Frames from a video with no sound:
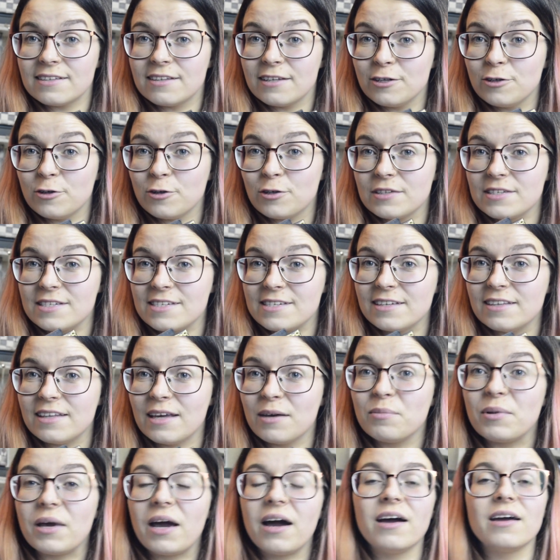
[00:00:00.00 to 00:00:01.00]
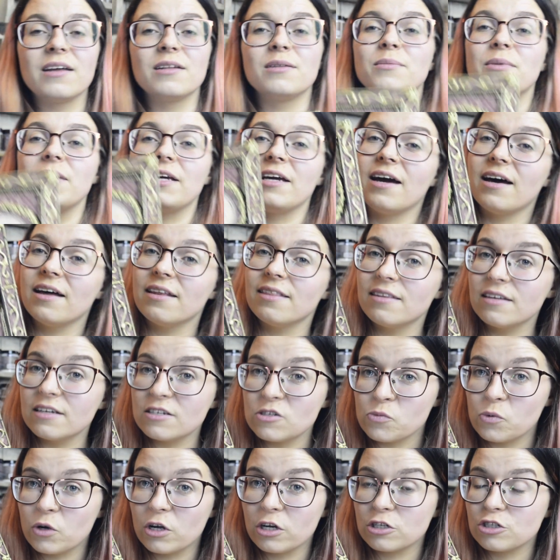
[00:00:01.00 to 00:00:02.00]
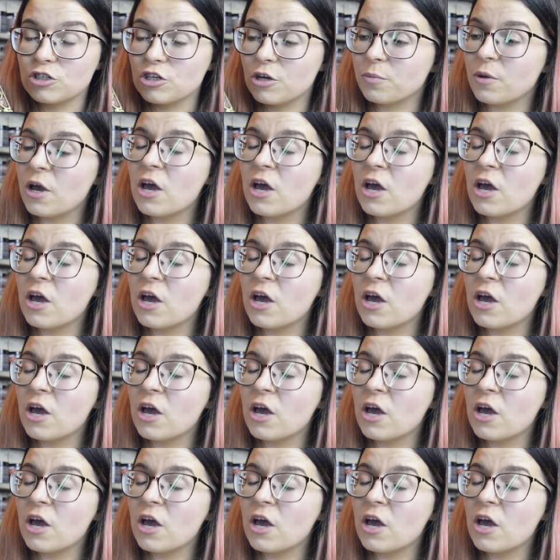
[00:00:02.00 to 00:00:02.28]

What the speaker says: that you can see there behind me and this workshop,